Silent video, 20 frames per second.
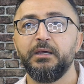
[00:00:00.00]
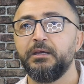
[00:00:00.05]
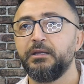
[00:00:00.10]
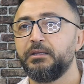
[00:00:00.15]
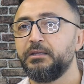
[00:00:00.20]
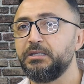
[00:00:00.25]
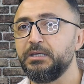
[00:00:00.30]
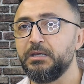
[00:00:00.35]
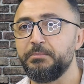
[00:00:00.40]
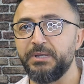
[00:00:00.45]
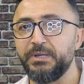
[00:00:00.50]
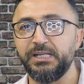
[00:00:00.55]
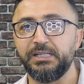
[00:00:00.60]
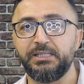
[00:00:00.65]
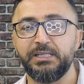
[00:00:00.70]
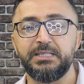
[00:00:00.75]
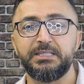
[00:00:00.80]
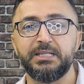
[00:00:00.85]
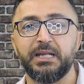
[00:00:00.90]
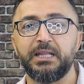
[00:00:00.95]
the
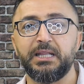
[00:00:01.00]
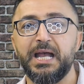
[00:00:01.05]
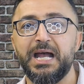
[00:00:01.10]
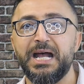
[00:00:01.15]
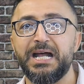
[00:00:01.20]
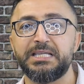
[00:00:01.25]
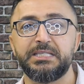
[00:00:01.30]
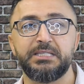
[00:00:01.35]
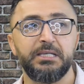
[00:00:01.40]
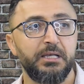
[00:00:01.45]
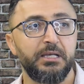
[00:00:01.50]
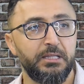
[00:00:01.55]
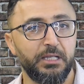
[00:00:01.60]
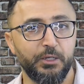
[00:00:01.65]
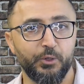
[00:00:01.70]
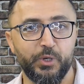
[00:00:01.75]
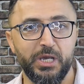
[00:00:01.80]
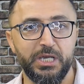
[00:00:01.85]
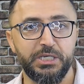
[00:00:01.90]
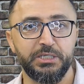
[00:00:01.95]
amenities that it has, the
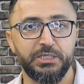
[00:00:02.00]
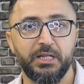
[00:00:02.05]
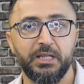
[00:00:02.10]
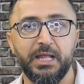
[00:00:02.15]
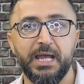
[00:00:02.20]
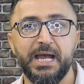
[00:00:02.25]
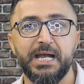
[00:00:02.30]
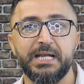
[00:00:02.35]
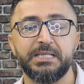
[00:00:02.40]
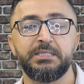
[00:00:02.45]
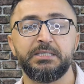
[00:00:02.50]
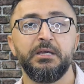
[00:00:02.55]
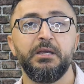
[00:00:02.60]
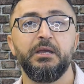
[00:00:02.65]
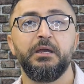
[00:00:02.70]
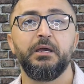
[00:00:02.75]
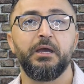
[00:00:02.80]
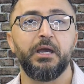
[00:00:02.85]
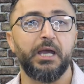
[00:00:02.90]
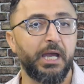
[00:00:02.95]
location it has,
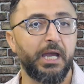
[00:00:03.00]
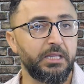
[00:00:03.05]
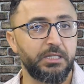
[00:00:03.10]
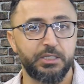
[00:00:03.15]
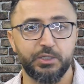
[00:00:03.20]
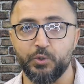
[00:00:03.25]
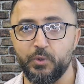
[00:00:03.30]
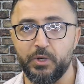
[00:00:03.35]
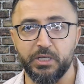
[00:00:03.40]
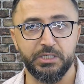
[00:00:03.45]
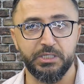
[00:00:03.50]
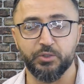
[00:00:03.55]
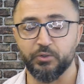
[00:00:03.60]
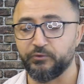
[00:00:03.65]
and so on and so